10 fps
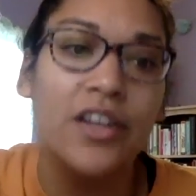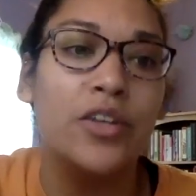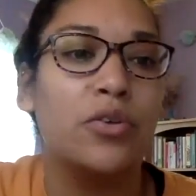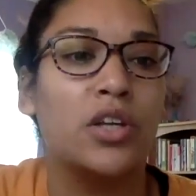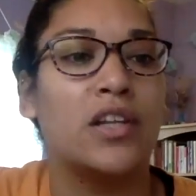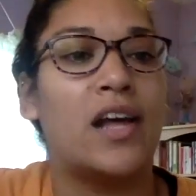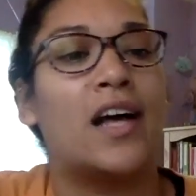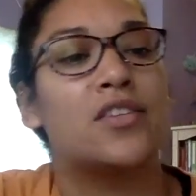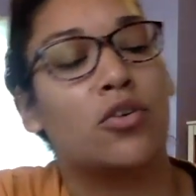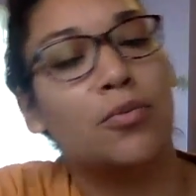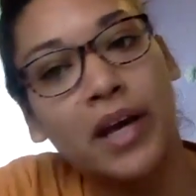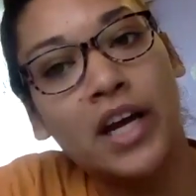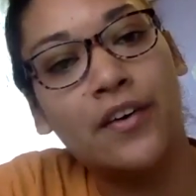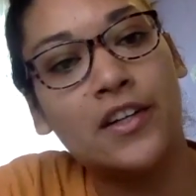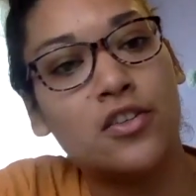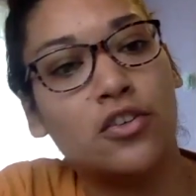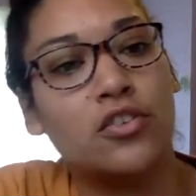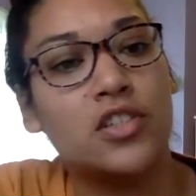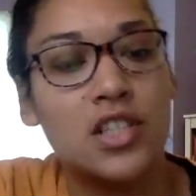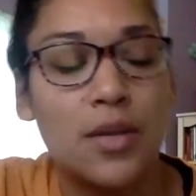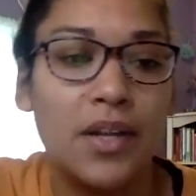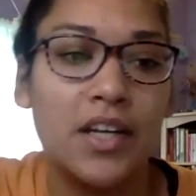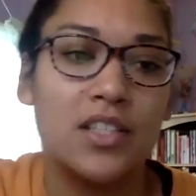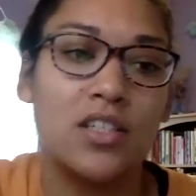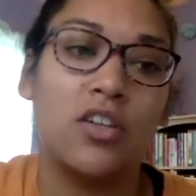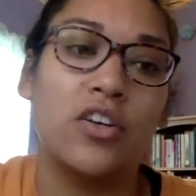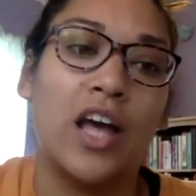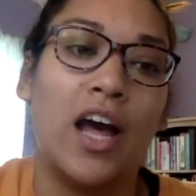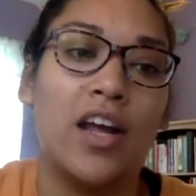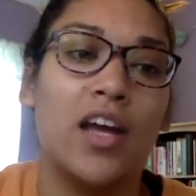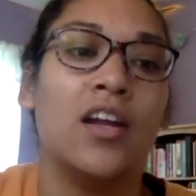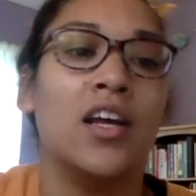You can ask your parents or your siblings to look at it.